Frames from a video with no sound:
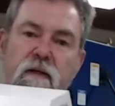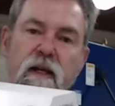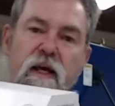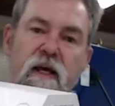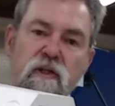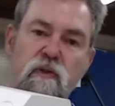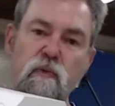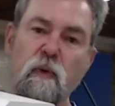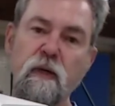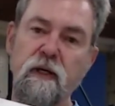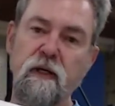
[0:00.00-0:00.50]

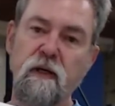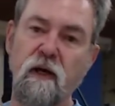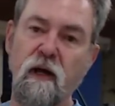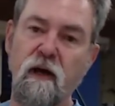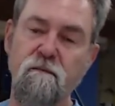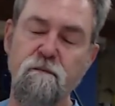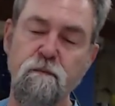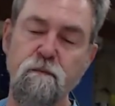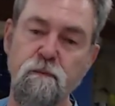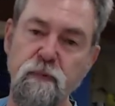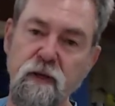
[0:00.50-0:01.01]
last week.
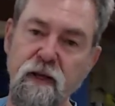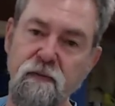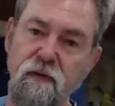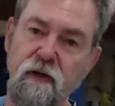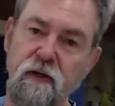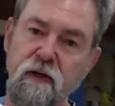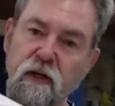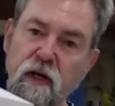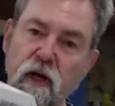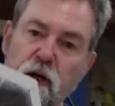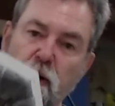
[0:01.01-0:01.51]
I've given
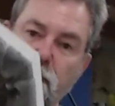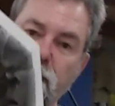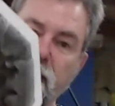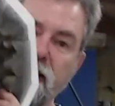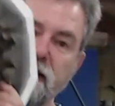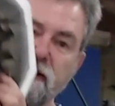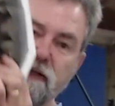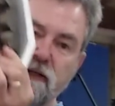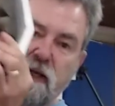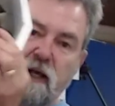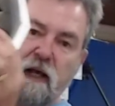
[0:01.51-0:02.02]
it a coat of
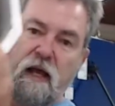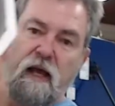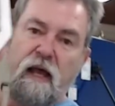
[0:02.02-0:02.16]
paint,